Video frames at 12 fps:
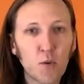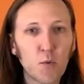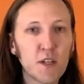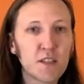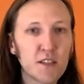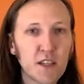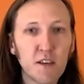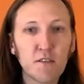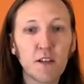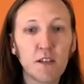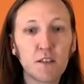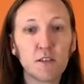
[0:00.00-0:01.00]
the reason
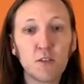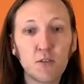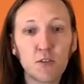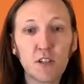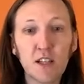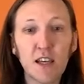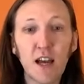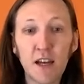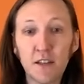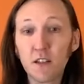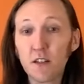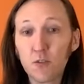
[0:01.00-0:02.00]
given is usually
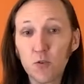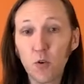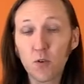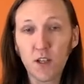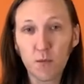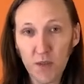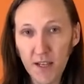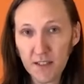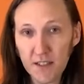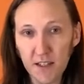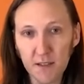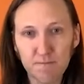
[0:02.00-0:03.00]
uncontrolled
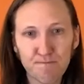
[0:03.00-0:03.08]
complexity.